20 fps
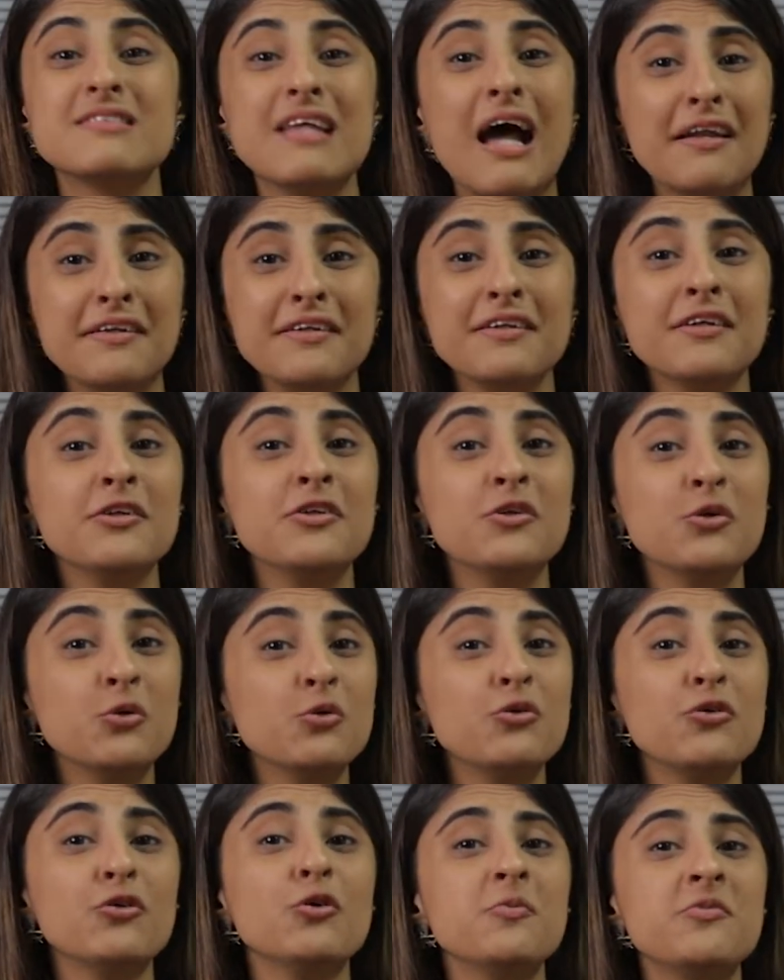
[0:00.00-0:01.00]
Starting a
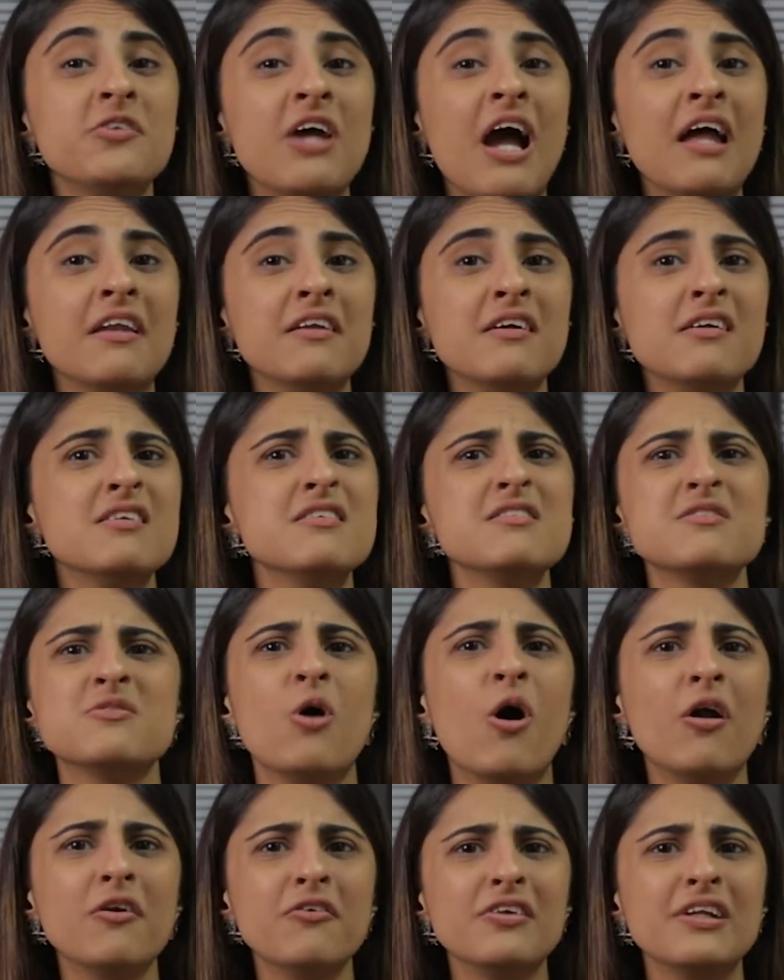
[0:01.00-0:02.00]
YouTube channel is
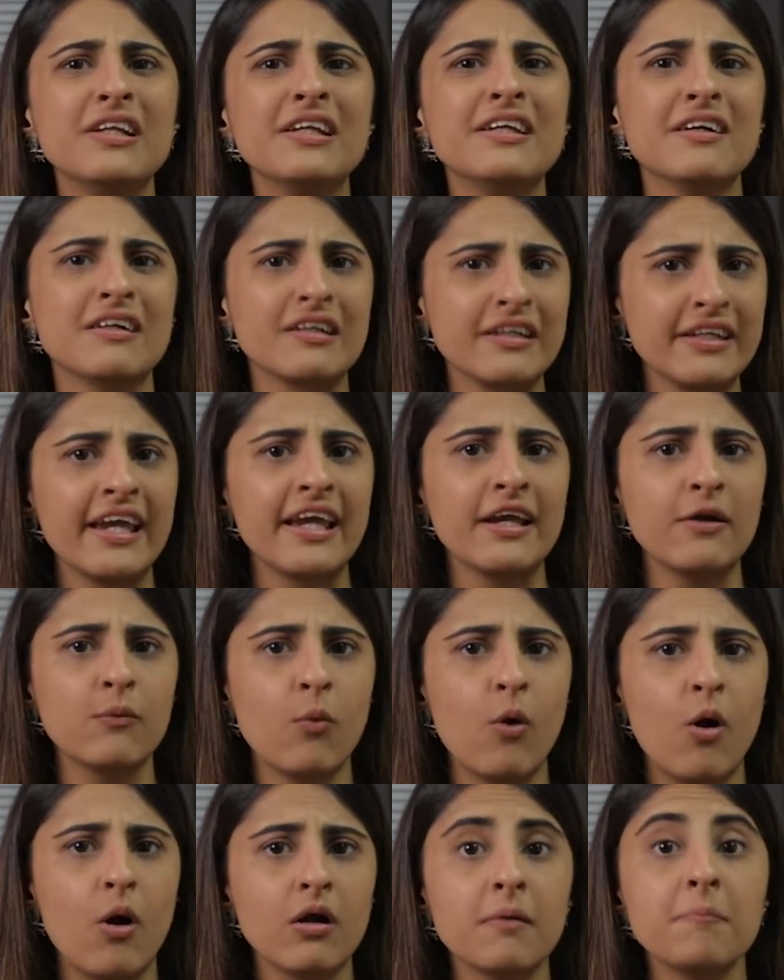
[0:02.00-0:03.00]
not really a
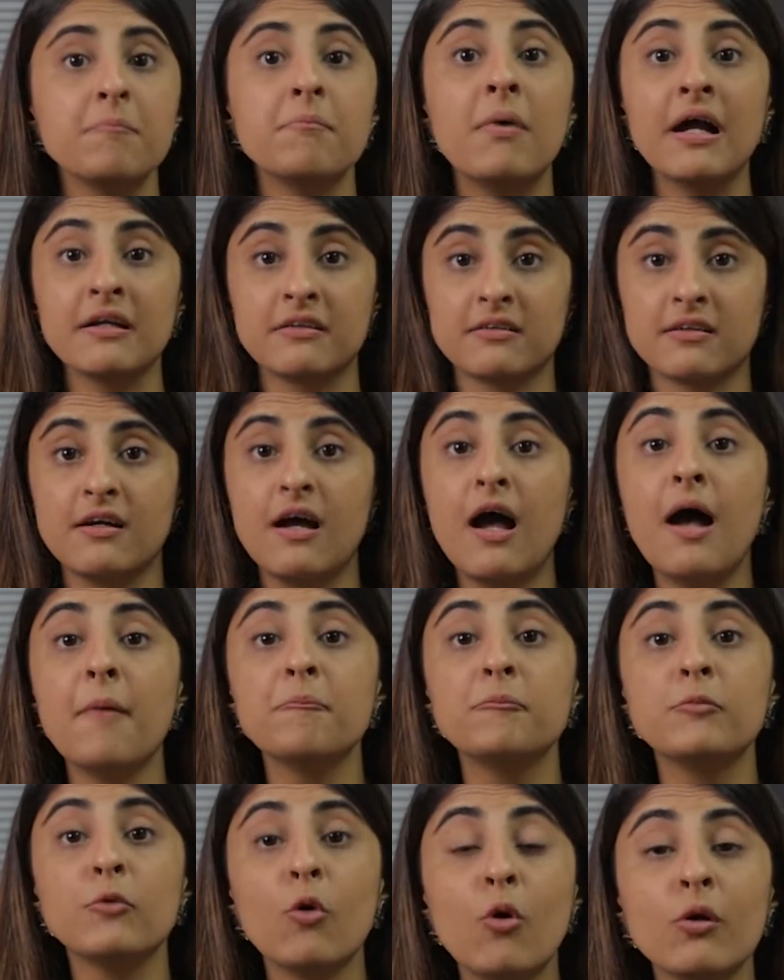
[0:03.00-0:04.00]
cakewalk, but
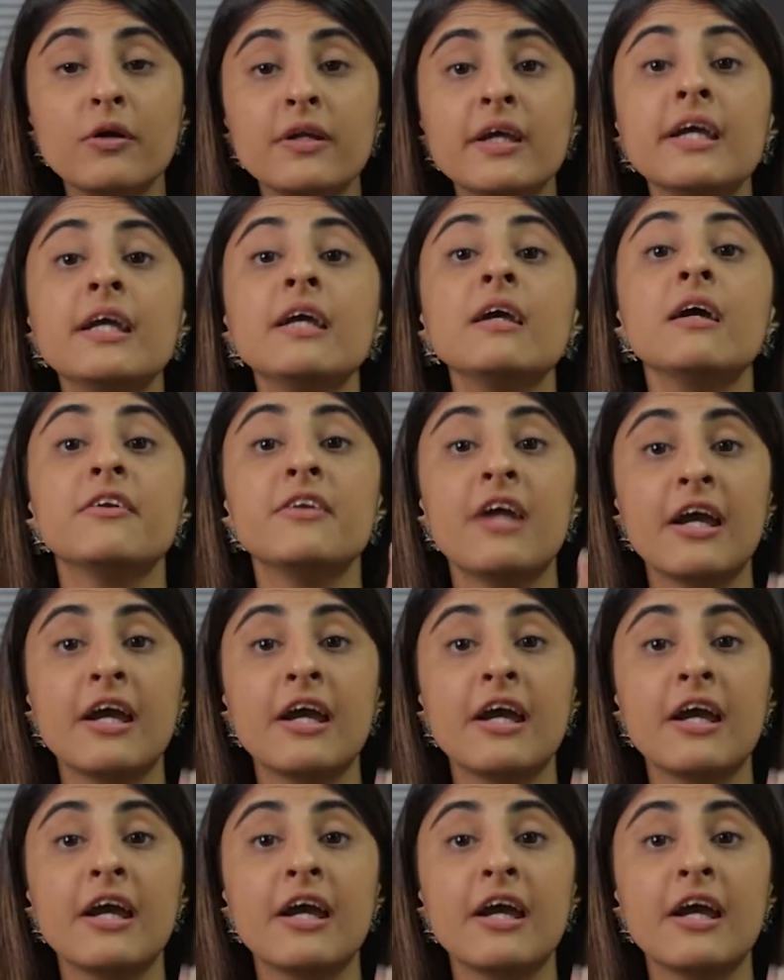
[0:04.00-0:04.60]
uploading